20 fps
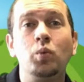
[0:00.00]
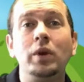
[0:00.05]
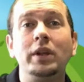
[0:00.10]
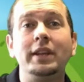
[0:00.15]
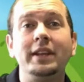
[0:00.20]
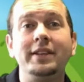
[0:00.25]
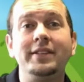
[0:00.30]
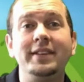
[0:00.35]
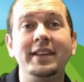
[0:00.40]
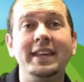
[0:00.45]

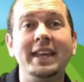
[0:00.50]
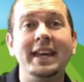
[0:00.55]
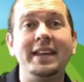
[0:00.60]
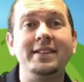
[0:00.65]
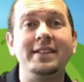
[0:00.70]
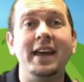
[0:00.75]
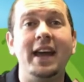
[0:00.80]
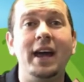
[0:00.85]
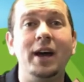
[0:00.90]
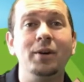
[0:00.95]
willing to get
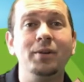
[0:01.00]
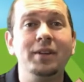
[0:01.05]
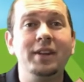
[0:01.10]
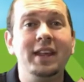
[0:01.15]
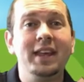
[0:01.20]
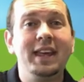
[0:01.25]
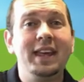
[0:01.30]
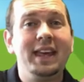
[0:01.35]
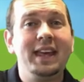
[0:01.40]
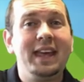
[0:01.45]
down
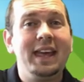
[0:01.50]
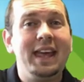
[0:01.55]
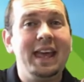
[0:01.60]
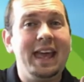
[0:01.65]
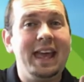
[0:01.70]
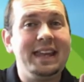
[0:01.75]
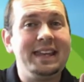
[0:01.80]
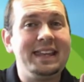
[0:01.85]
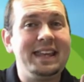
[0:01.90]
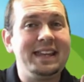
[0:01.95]

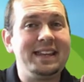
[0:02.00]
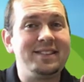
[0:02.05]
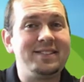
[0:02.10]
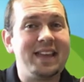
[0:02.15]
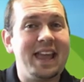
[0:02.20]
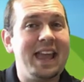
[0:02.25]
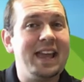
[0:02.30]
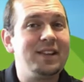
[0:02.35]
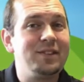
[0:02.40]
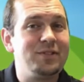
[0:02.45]
and get his
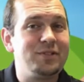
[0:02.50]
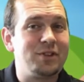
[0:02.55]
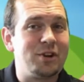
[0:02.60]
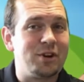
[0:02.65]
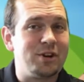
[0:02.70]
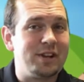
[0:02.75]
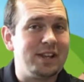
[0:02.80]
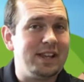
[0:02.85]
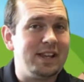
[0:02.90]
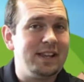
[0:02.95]
hands
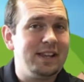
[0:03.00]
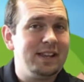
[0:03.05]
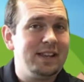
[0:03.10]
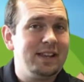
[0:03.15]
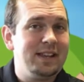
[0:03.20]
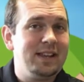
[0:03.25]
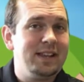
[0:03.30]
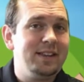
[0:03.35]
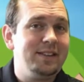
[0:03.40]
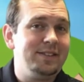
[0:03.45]
dirty
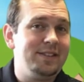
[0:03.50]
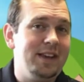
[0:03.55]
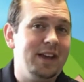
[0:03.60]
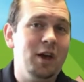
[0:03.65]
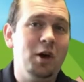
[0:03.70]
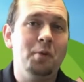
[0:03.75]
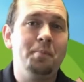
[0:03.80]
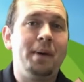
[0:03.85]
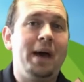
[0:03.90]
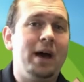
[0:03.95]
to
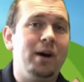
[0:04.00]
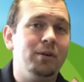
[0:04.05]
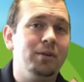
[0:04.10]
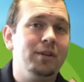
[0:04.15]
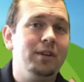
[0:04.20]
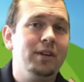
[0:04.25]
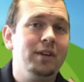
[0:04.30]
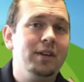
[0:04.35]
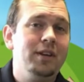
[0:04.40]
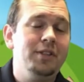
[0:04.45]
help out
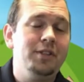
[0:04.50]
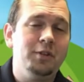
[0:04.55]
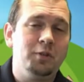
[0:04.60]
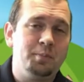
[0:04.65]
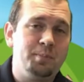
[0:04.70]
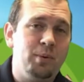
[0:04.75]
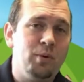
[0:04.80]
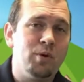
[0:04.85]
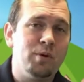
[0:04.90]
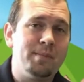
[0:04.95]
this
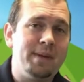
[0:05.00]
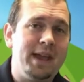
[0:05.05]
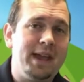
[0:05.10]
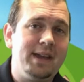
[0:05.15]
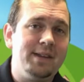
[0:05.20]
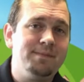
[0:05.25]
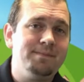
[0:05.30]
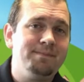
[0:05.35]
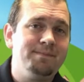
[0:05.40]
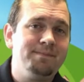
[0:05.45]
poor
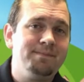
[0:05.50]
man.